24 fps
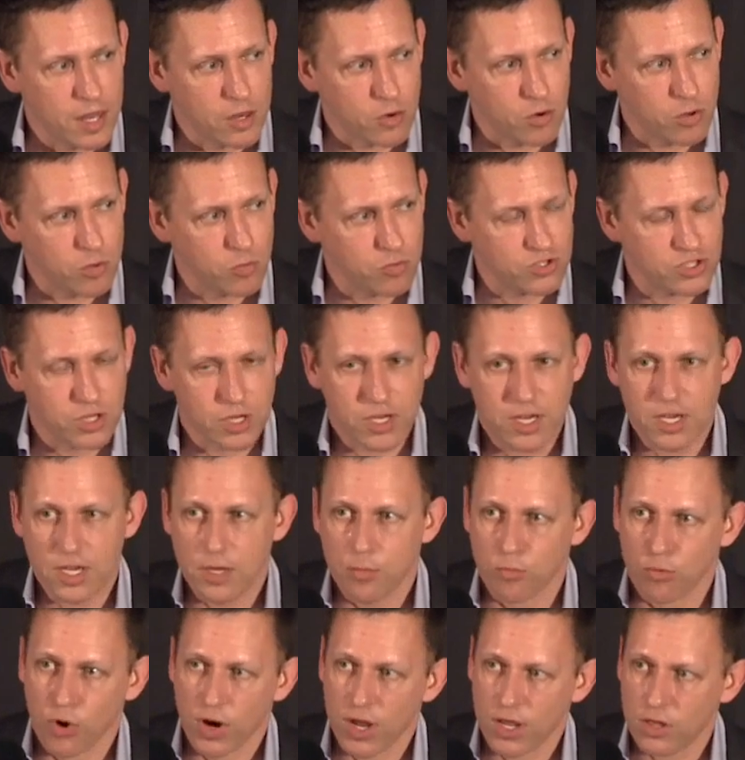algorithm was the key
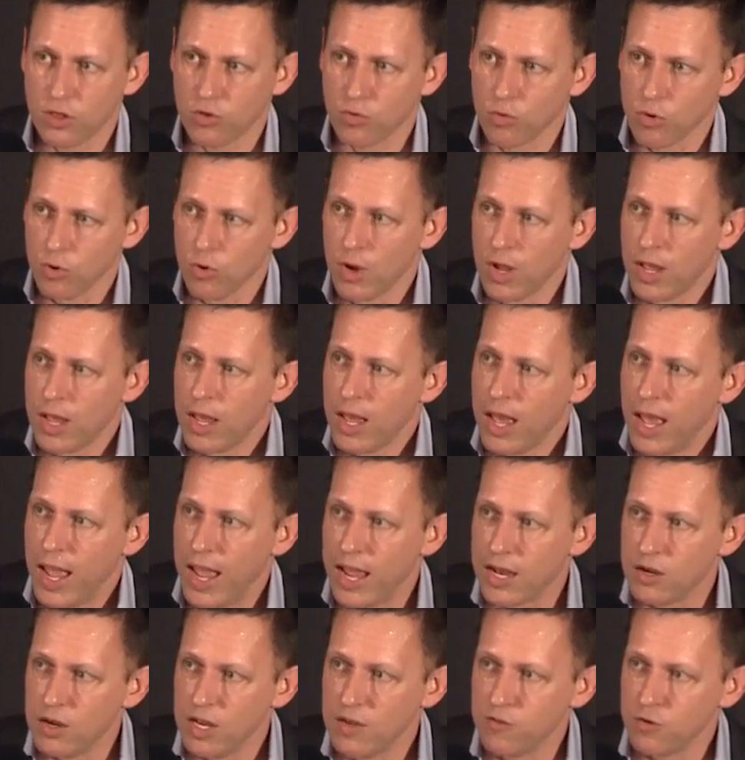breakthrough.
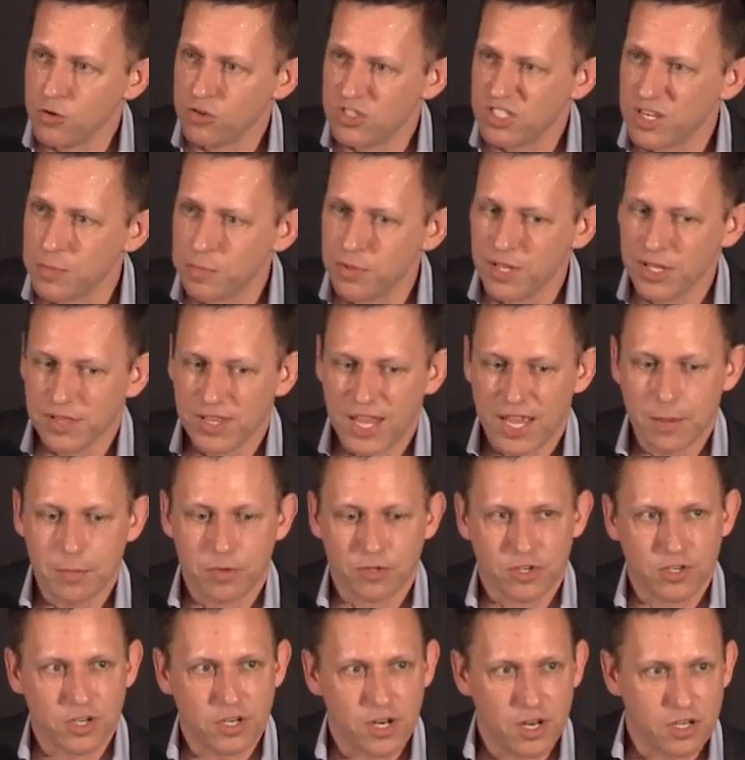And if you simply
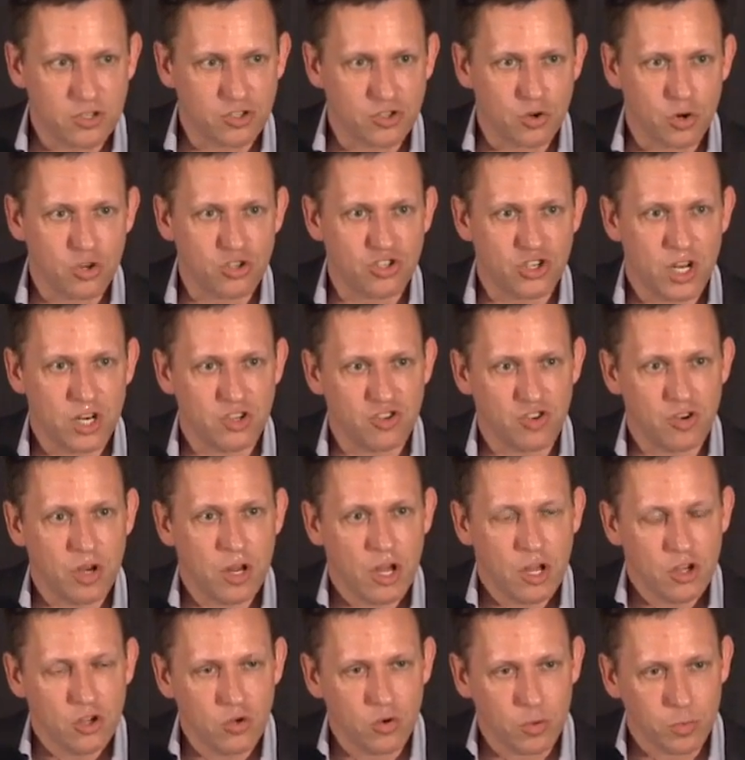labeled a search engine,
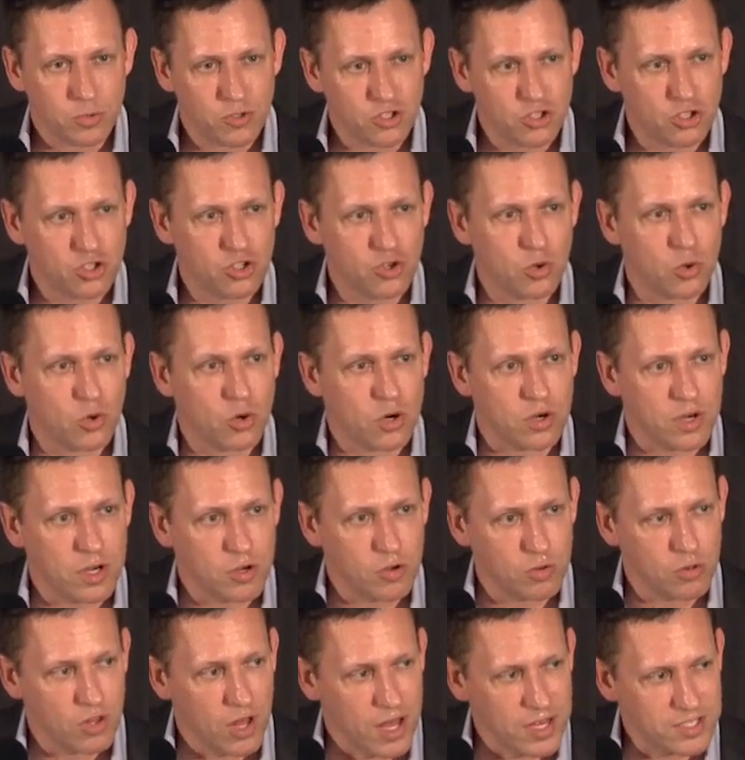you obscured and
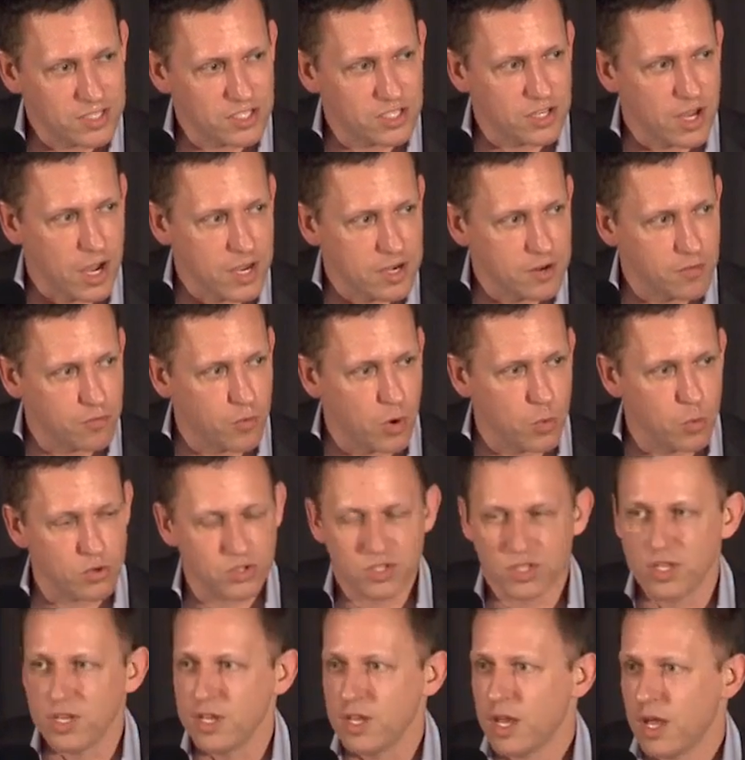you lost sight of what
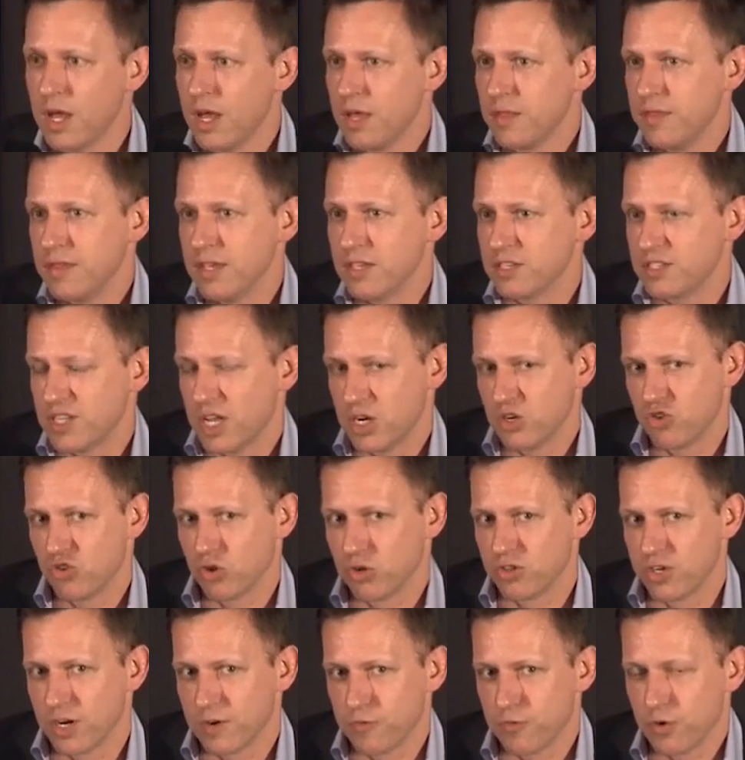was the essential
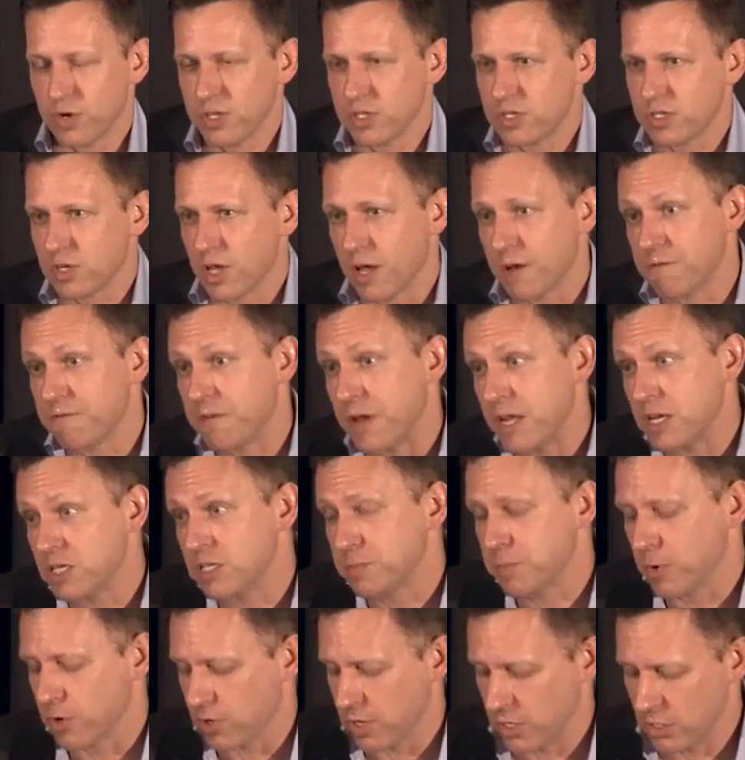difference.
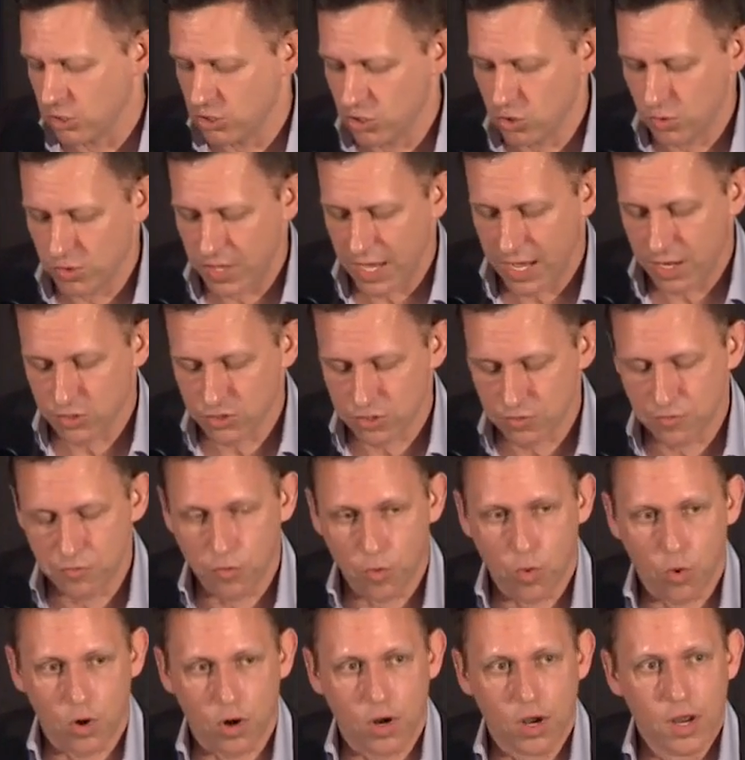Facebook in
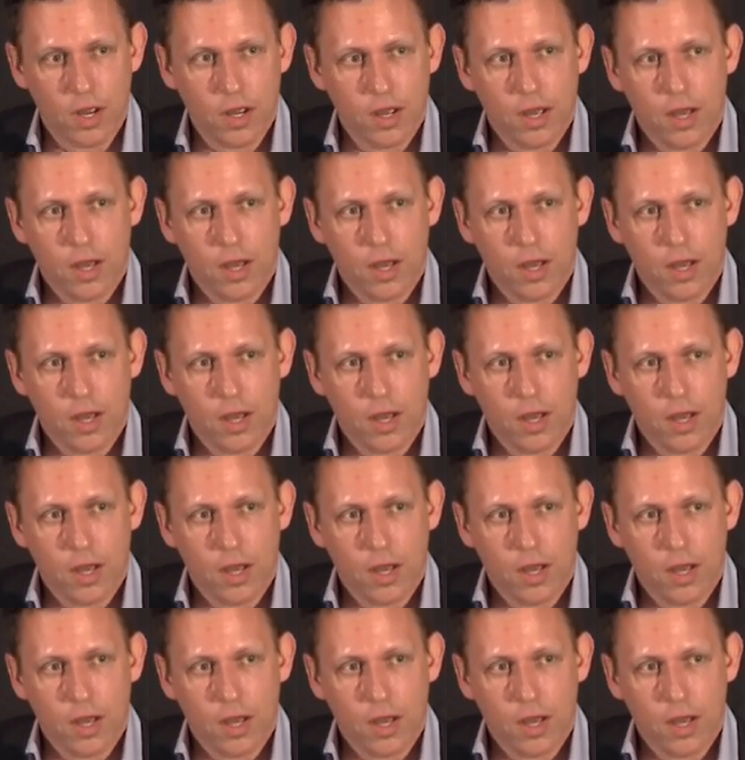2004